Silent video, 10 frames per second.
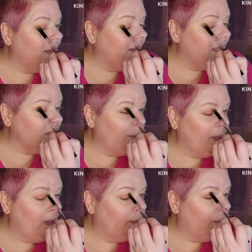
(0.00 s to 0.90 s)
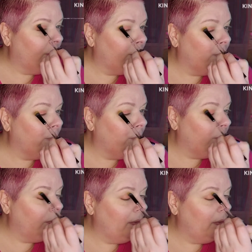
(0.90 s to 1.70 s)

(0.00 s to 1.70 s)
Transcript: These are people who